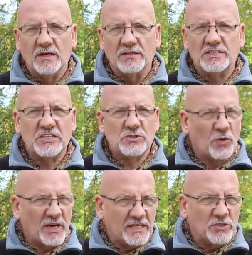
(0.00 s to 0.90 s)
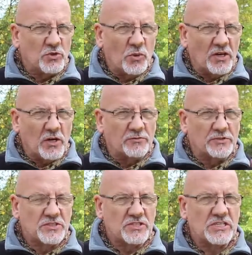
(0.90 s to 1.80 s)
This is why you quite
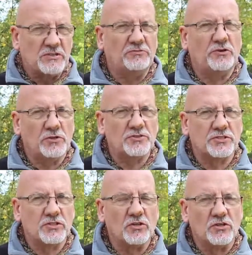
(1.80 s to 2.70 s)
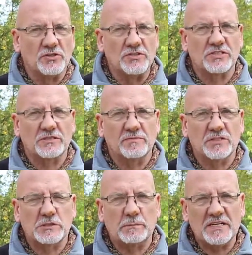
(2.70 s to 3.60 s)
often see false doors,
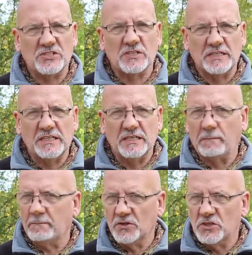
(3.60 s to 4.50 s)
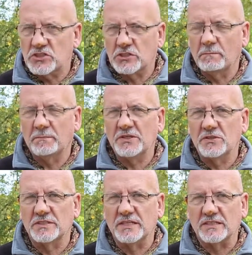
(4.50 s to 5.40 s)
especially in Persian
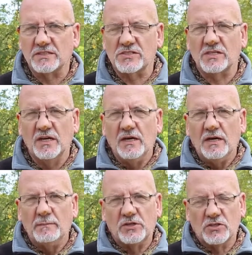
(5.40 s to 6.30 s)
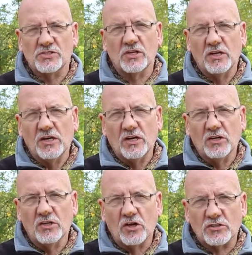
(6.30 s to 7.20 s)
buildings, because a
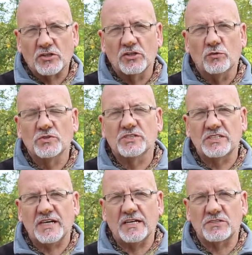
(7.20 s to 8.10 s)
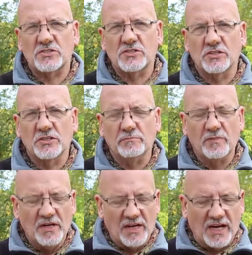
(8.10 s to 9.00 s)
lock was attached to them.
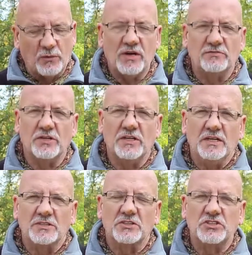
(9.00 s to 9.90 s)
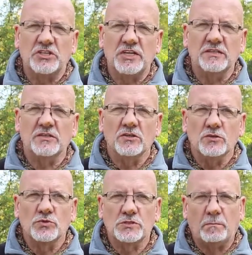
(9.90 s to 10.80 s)
However, the Djinn
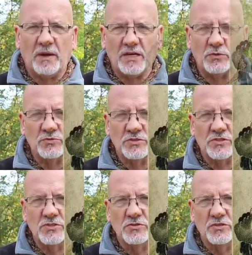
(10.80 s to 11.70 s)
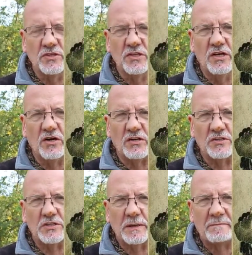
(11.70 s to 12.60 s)
was bound to the lock.
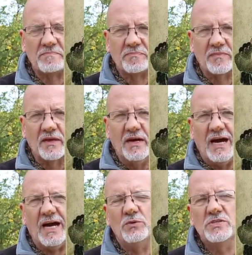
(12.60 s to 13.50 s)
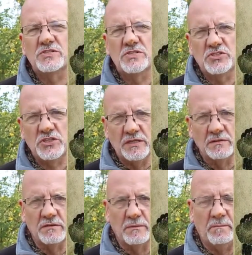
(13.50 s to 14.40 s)
How is the
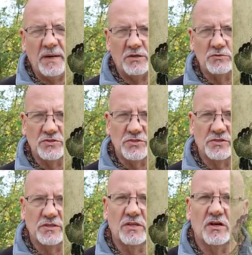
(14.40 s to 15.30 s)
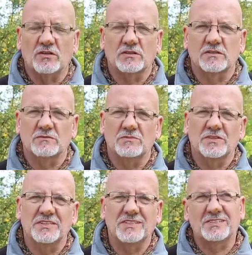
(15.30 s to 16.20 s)
Djinn bound to the lock?
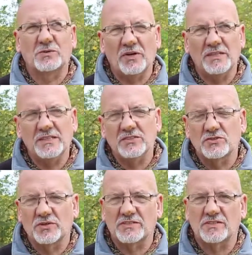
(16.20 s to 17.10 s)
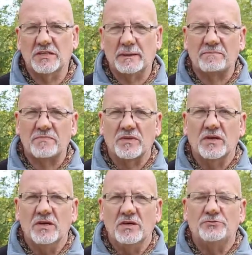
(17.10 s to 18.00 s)
Well, this is quite interesting.
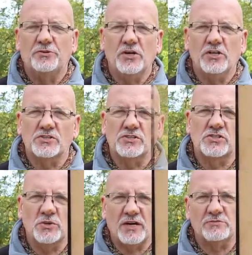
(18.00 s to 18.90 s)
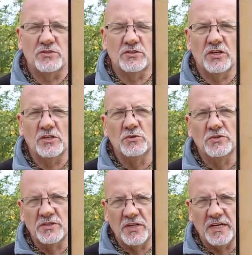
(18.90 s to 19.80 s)
First, you have to know
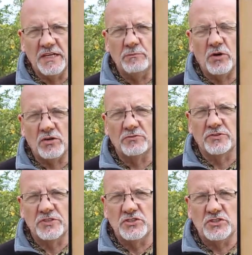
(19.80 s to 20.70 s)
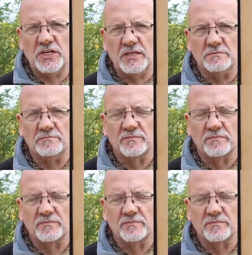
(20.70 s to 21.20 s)
the name of the Djinn.